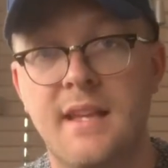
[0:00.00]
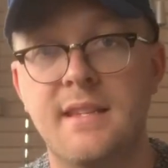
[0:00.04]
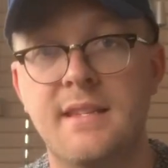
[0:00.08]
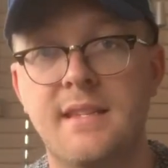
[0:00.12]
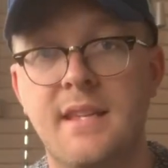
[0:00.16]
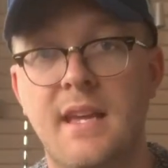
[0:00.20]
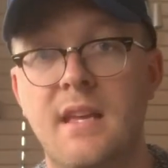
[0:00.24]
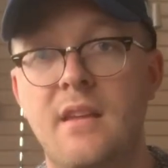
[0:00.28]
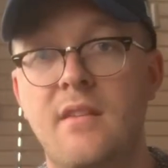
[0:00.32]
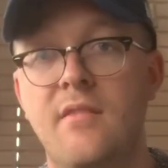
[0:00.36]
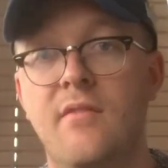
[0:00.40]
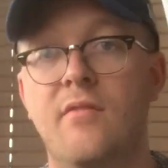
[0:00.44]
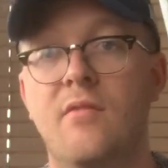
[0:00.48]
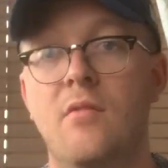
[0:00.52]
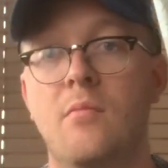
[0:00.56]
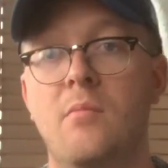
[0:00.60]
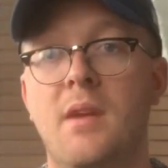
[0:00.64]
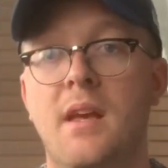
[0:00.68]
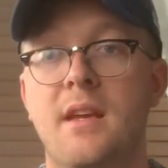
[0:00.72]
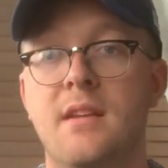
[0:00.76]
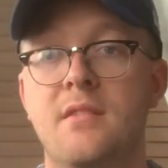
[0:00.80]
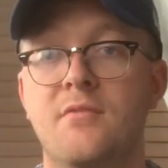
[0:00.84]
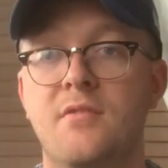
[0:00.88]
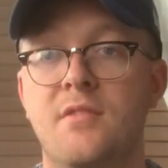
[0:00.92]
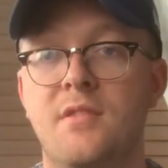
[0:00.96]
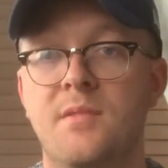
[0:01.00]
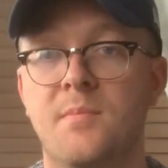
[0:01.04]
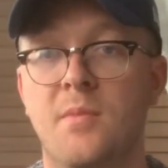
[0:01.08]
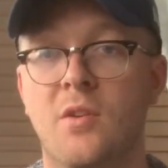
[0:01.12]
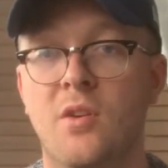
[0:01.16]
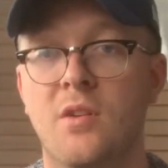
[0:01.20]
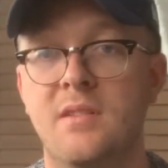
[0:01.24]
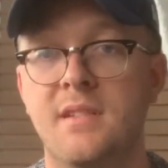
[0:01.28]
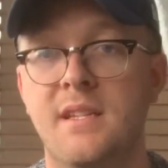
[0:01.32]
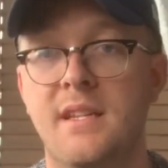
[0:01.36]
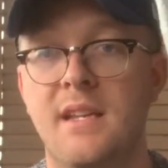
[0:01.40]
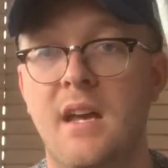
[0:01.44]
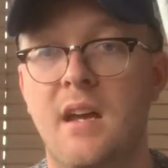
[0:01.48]
Dave from Lextra
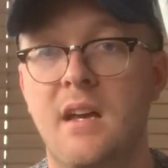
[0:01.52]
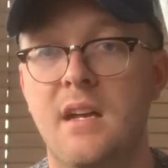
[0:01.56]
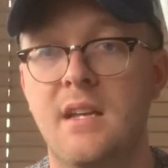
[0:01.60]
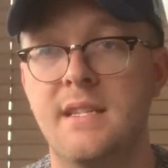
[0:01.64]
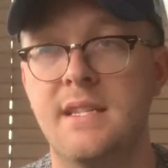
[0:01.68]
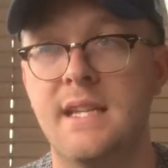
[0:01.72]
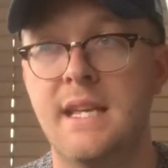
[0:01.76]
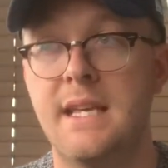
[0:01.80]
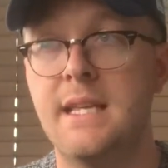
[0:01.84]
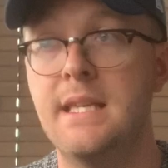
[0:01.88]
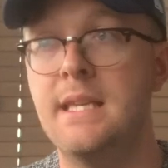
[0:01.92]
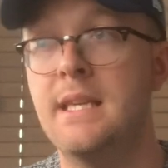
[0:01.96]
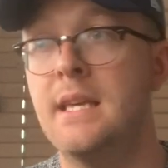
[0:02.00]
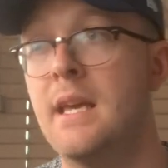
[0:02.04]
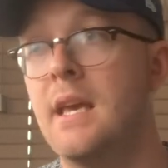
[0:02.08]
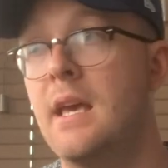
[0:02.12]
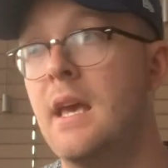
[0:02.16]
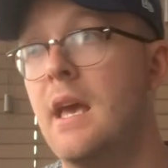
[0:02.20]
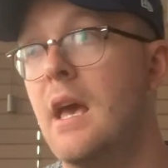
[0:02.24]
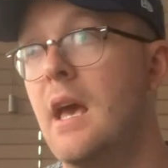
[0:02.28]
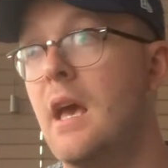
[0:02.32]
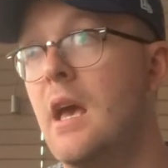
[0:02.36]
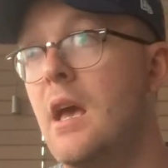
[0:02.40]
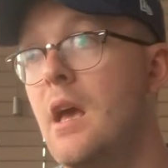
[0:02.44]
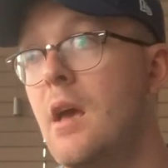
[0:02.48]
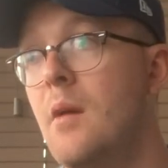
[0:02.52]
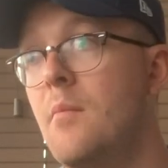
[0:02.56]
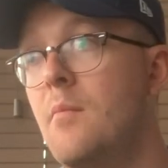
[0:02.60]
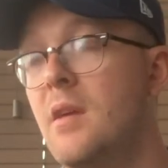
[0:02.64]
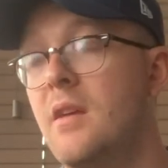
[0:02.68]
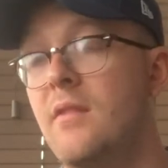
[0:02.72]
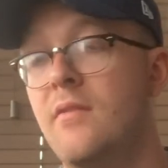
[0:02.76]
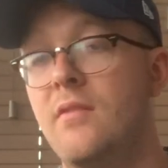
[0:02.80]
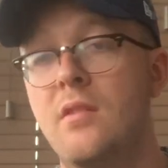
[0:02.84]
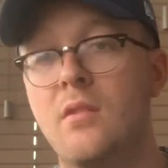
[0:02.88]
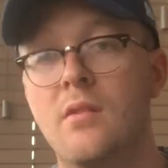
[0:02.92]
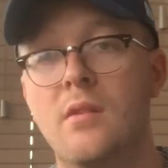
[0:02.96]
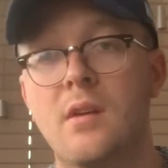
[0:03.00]
Sporting ID.
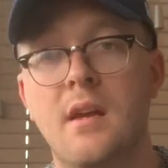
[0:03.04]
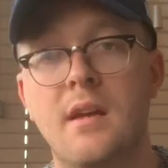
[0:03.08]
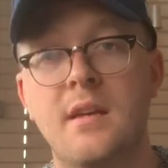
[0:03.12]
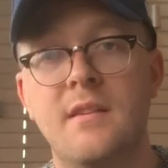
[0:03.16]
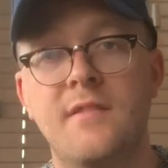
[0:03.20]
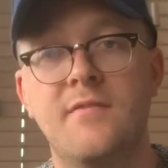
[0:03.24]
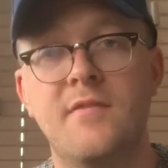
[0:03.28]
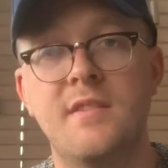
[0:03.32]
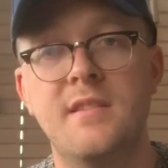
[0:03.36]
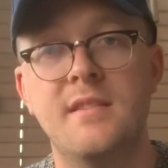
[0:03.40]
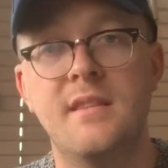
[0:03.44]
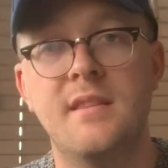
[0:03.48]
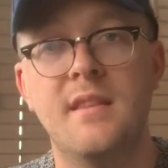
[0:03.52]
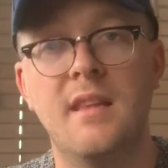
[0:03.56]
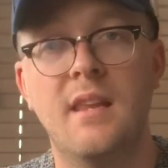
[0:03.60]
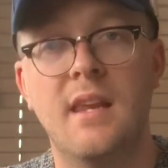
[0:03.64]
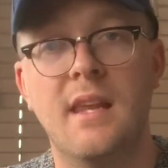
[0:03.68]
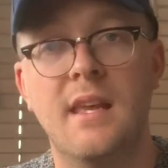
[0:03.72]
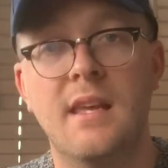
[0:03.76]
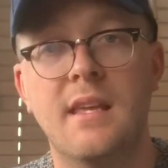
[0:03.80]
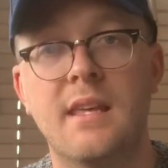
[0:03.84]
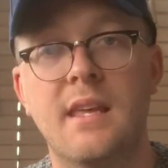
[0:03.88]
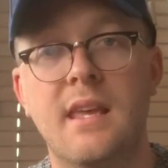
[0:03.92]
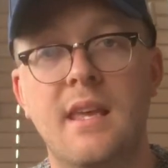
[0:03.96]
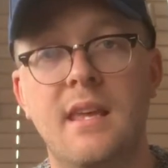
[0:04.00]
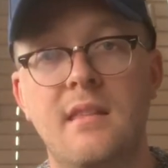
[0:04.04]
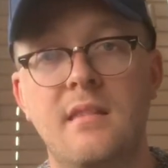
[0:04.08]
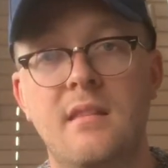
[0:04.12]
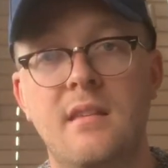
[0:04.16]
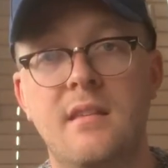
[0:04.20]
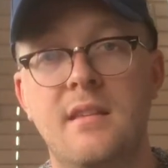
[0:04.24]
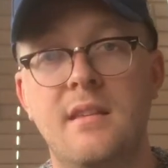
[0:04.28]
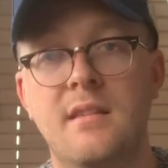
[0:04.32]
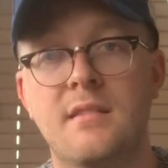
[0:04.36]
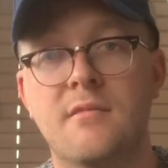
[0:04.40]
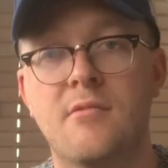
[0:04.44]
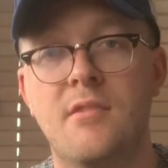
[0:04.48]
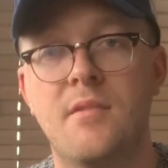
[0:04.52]
If you guys visit the link in the
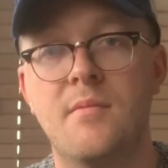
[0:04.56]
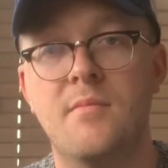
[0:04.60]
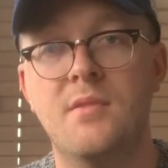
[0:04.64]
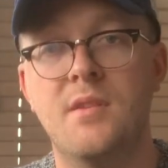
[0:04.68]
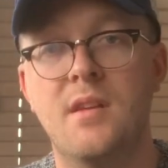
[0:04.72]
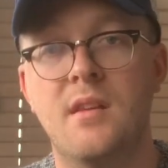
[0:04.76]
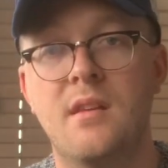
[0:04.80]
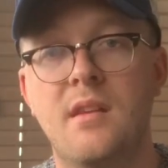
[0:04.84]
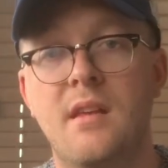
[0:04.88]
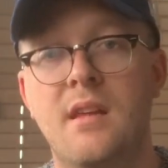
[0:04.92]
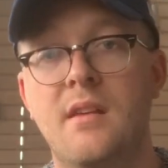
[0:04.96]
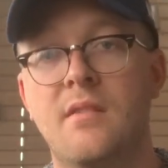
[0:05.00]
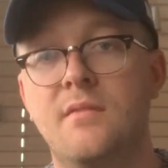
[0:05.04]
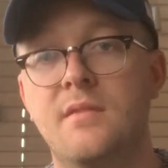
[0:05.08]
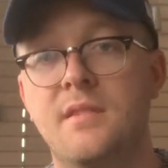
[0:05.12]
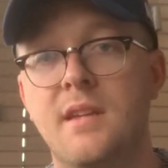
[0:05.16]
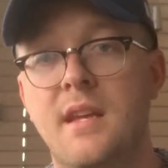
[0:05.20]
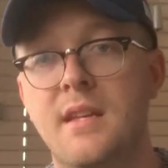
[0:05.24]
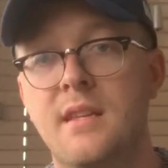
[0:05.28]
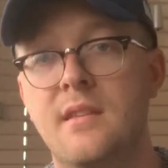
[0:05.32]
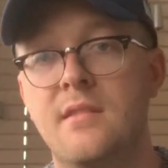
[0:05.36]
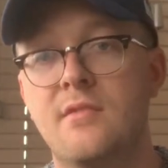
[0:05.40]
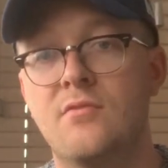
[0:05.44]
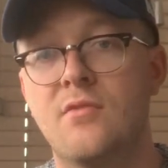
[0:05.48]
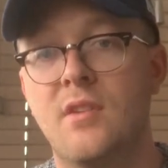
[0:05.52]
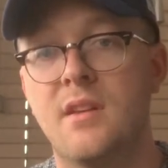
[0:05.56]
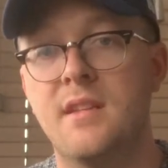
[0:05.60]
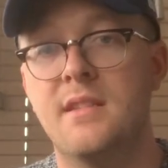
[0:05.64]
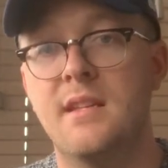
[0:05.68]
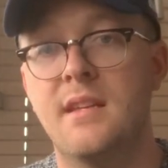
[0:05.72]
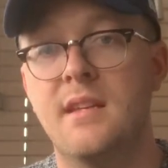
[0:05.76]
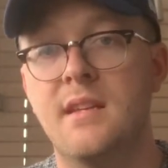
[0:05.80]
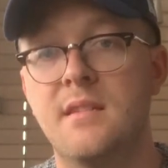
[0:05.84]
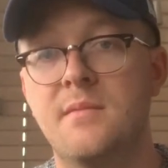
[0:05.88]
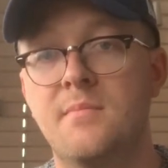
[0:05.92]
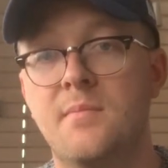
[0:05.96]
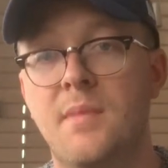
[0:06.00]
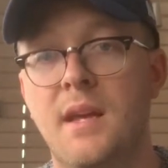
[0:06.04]
description, it'll take you straight to
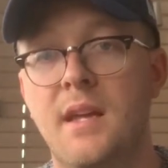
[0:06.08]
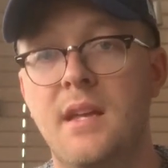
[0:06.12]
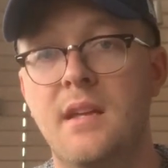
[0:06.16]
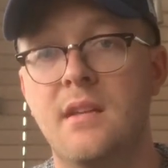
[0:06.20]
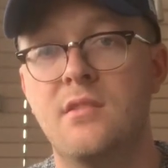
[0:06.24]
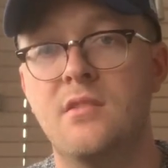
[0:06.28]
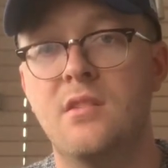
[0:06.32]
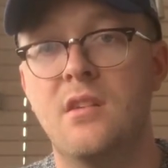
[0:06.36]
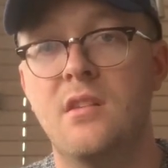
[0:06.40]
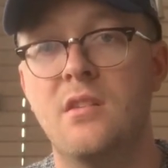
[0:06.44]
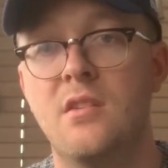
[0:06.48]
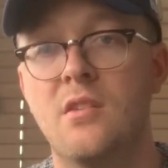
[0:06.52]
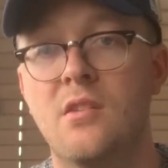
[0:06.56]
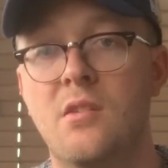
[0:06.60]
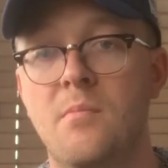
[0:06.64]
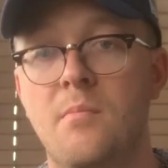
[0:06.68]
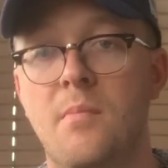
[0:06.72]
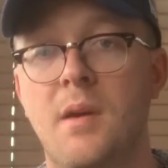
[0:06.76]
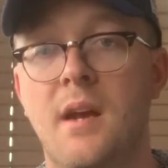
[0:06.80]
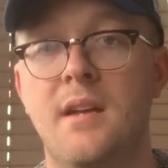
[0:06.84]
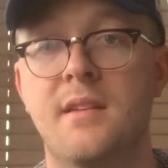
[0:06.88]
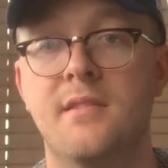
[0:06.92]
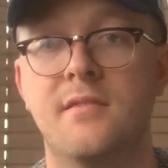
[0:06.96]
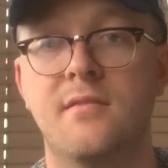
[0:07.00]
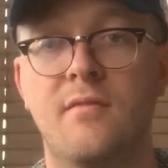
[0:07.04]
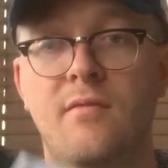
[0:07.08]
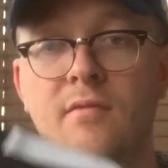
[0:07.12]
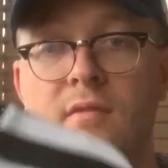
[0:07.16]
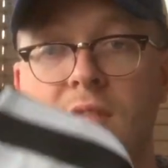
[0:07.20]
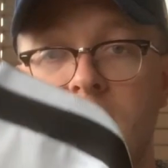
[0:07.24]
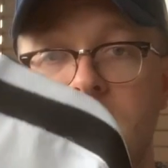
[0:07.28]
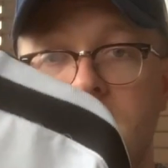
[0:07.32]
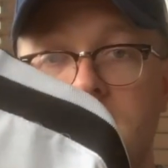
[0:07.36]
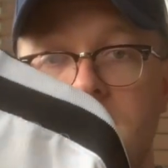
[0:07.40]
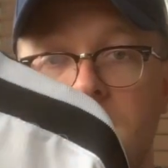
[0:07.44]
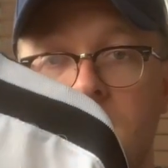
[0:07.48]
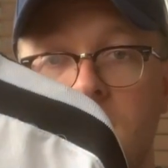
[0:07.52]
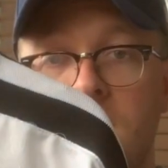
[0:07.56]
his page and you can buy some very
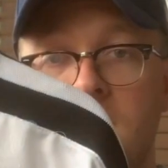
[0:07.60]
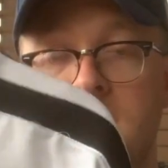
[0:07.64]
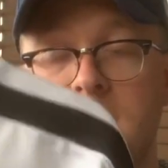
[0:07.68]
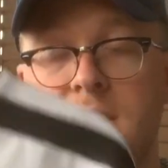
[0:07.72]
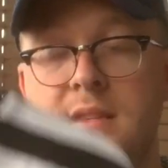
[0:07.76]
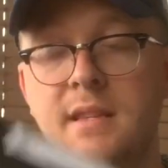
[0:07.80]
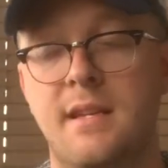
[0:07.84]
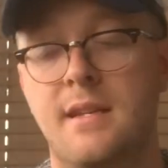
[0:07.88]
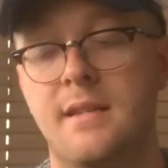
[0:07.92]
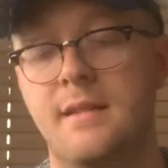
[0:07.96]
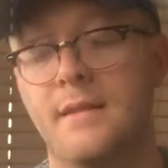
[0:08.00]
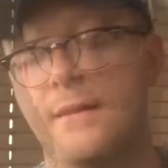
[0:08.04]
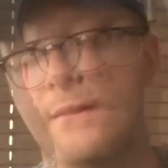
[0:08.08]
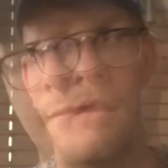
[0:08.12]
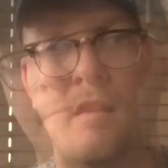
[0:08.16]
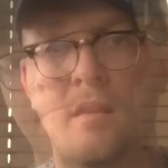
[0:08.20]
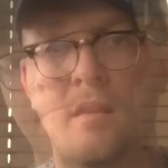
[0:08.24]
similar to this.